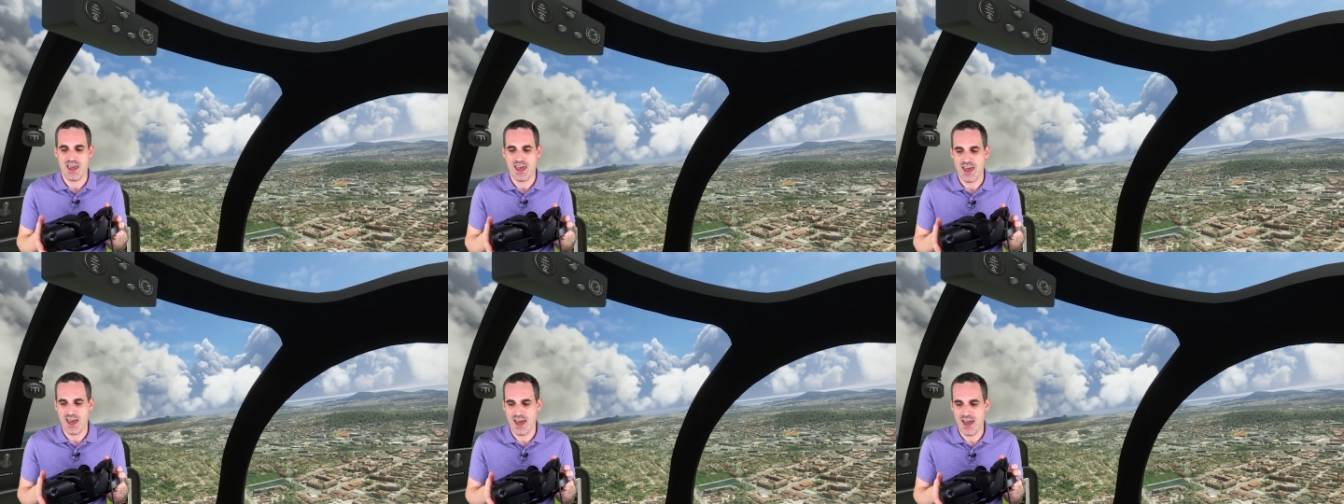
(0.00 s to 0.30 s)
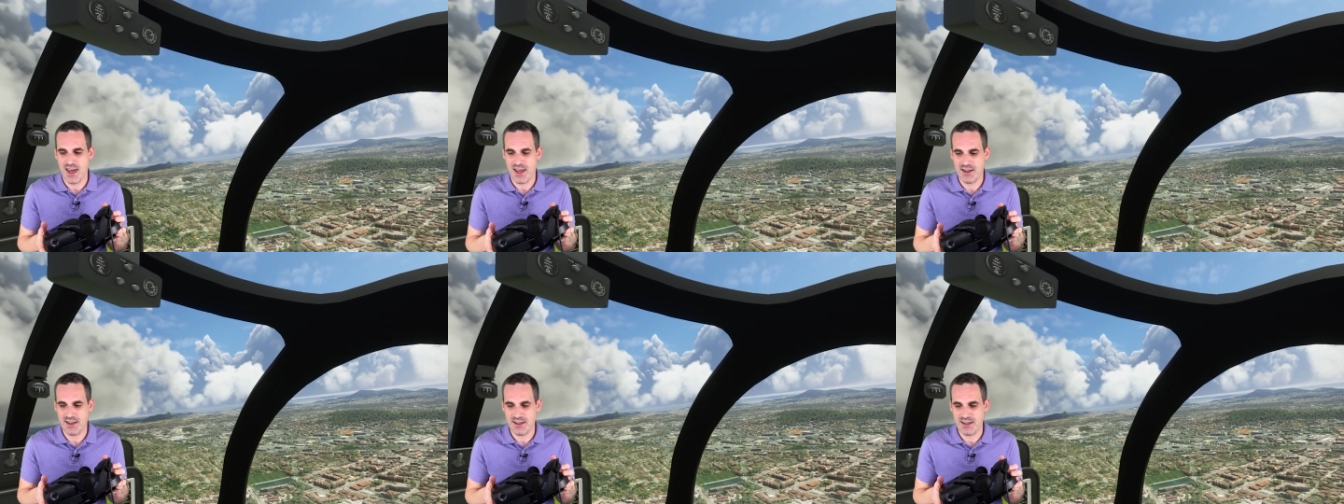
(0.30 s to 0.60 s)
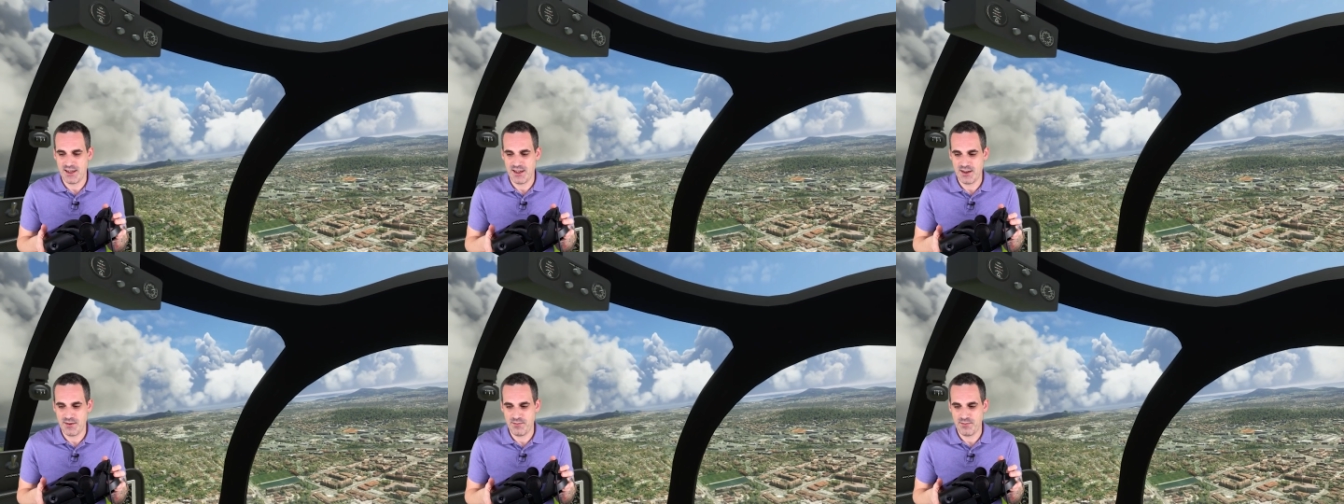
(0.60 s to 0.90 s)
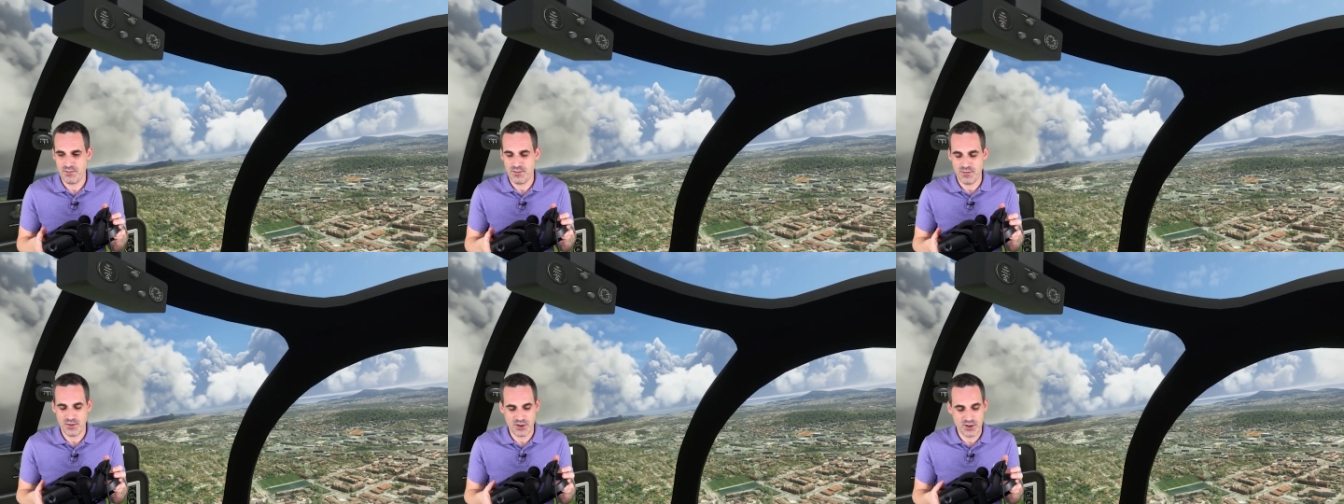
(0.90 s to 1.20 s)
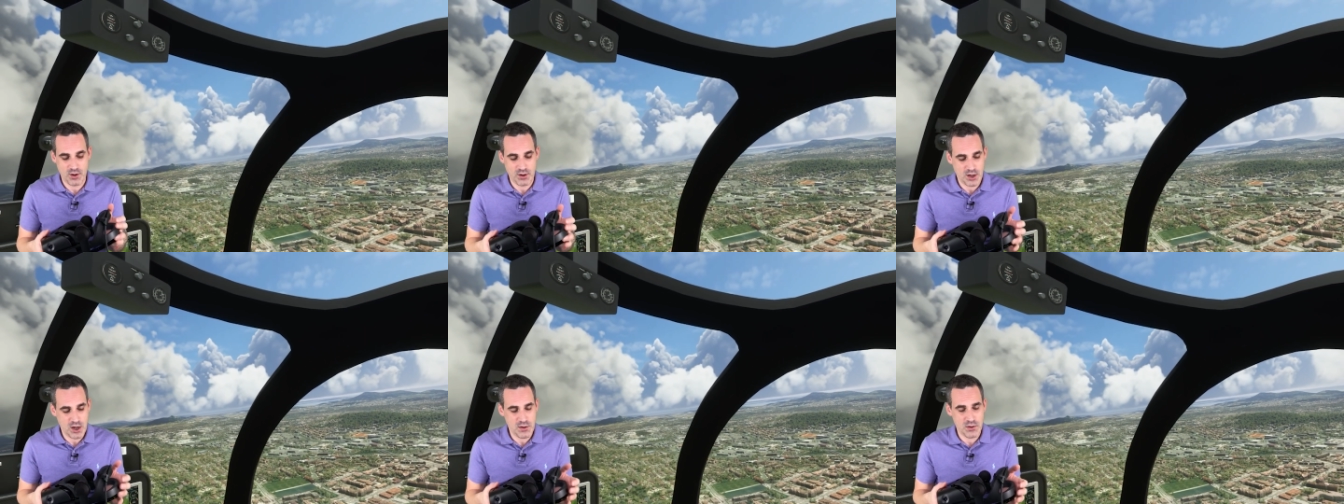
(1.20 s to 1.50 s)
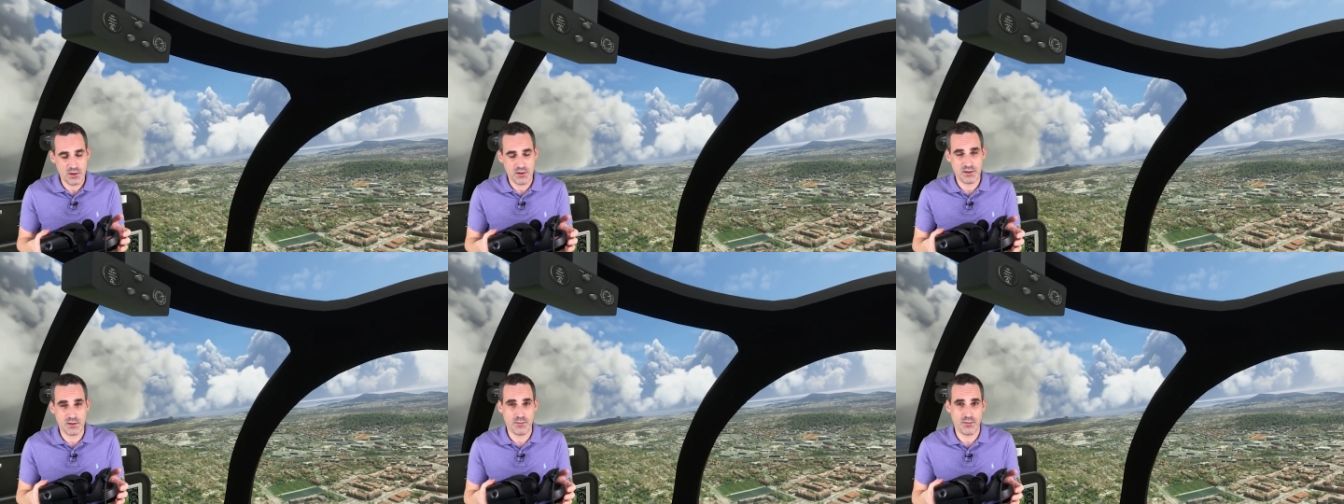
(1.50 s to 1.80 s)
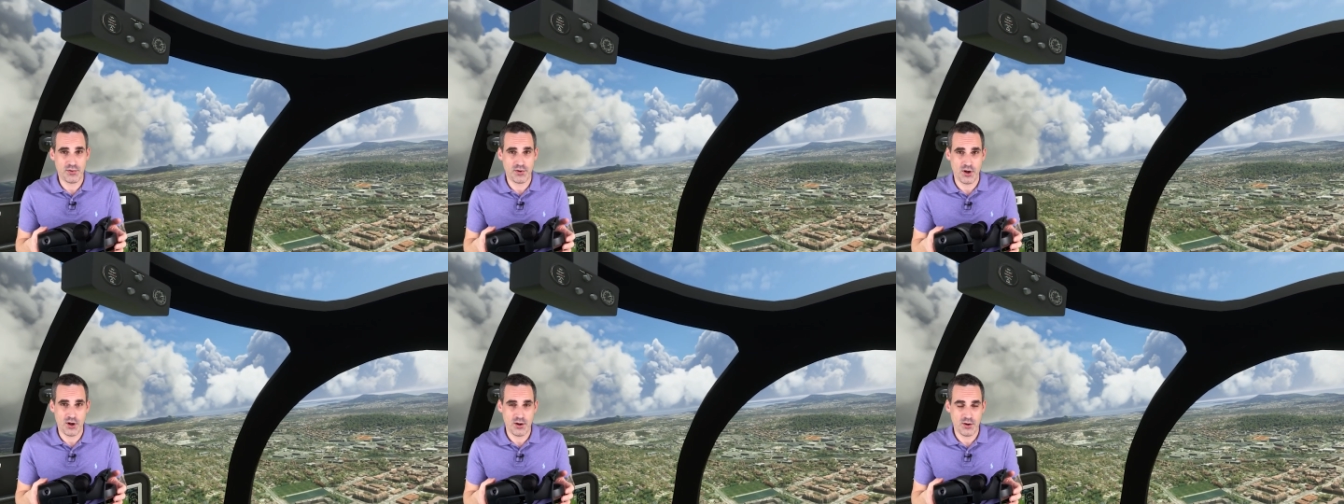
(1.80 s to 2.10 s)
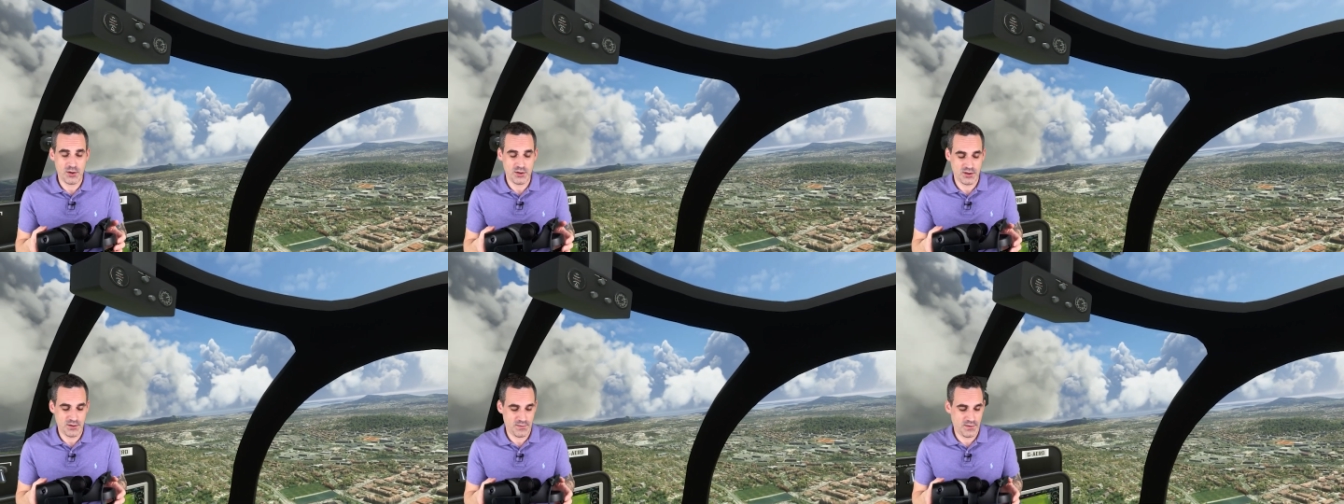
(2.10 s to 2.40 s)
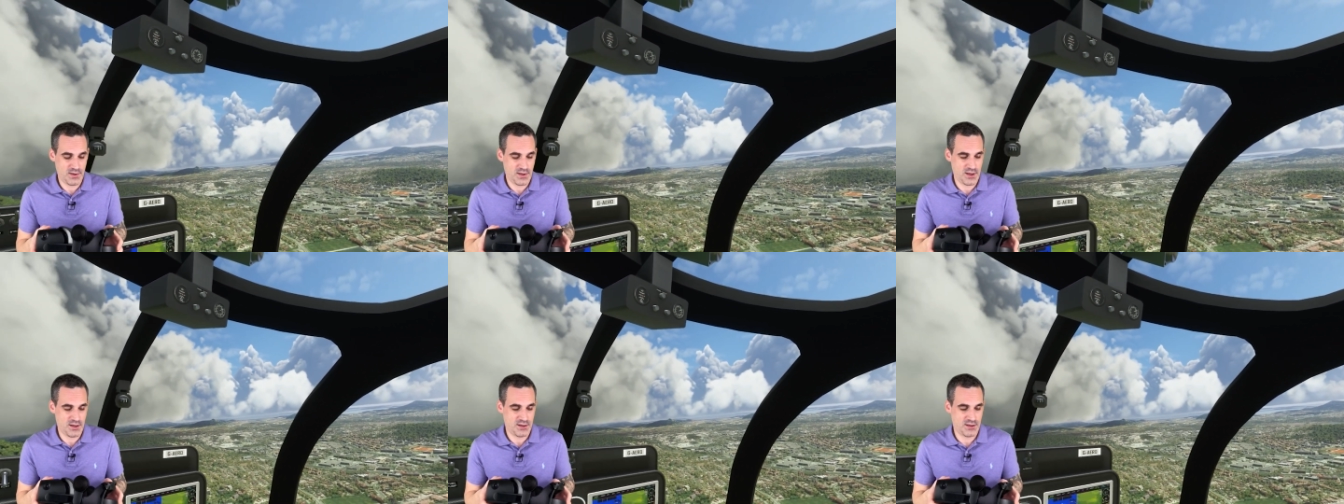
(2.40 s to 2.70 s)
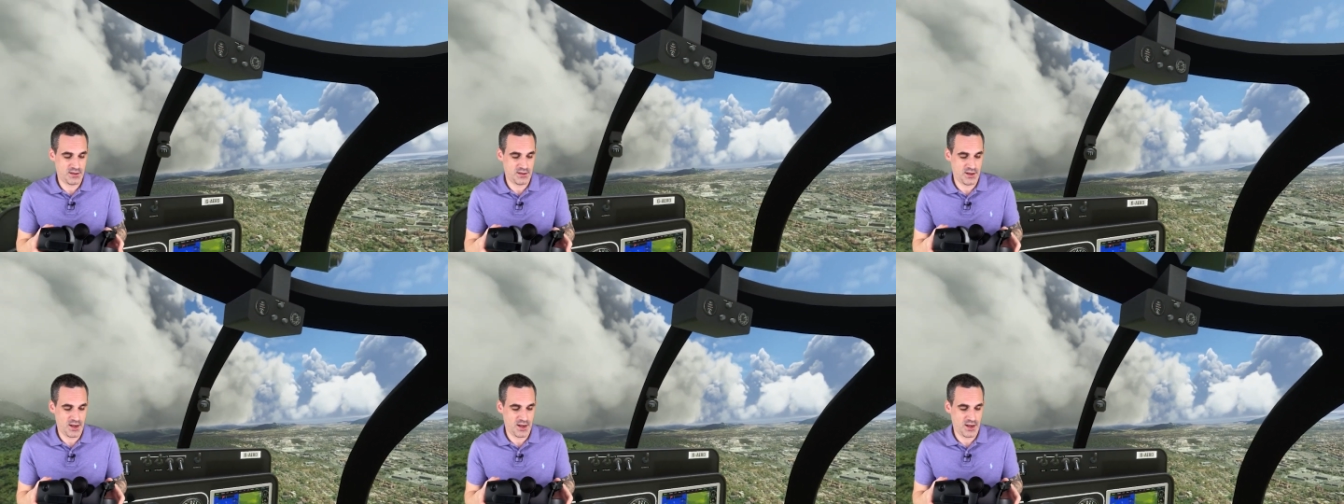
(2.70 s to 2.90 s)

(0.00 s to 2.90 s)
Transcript: And so I'll go through some pros for this